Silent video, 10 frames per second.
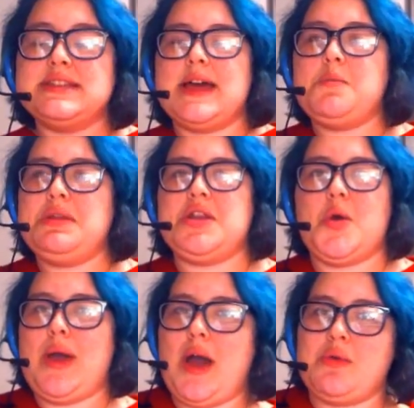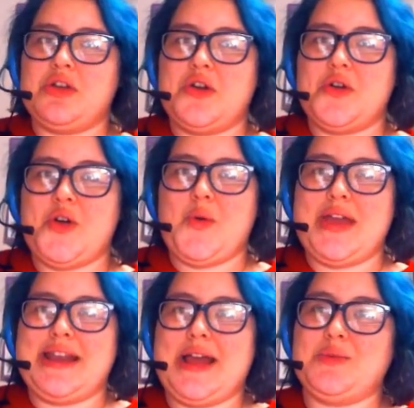let me know how it go,
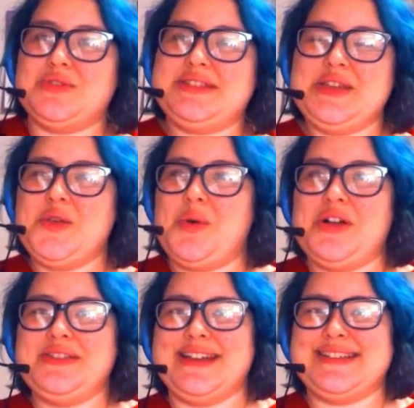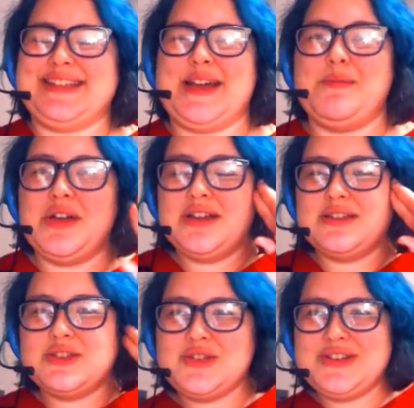and I will see you all next time.
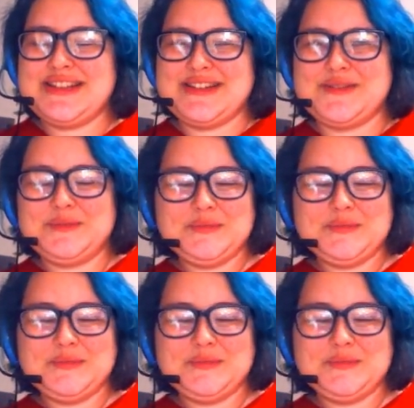Toodaloo!